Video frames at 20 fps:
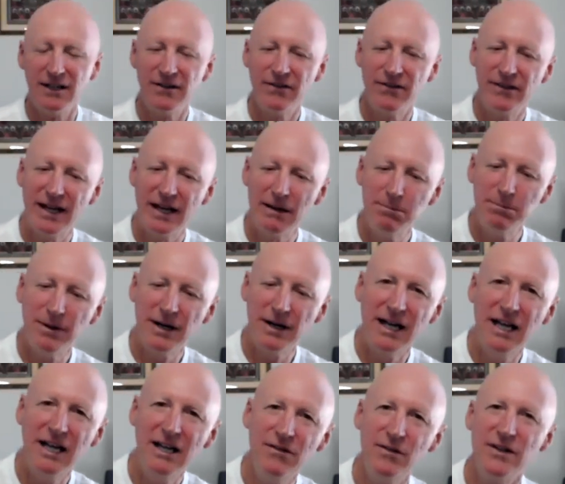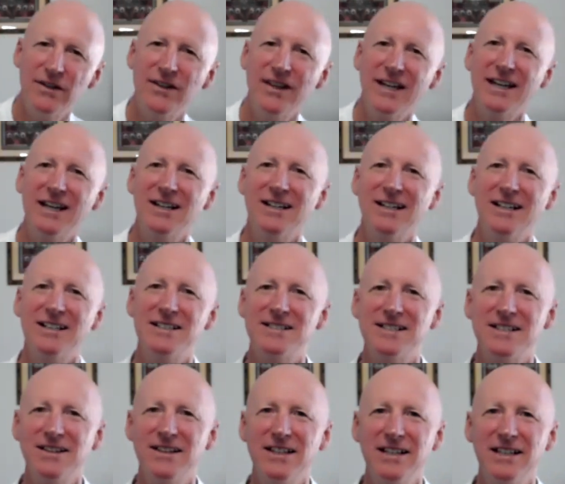that behavior there leads
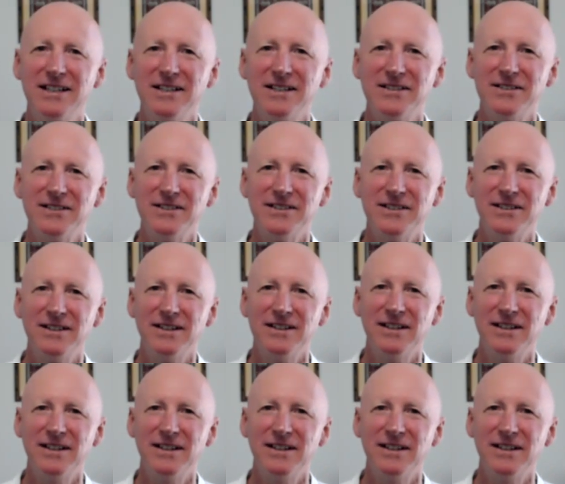to this.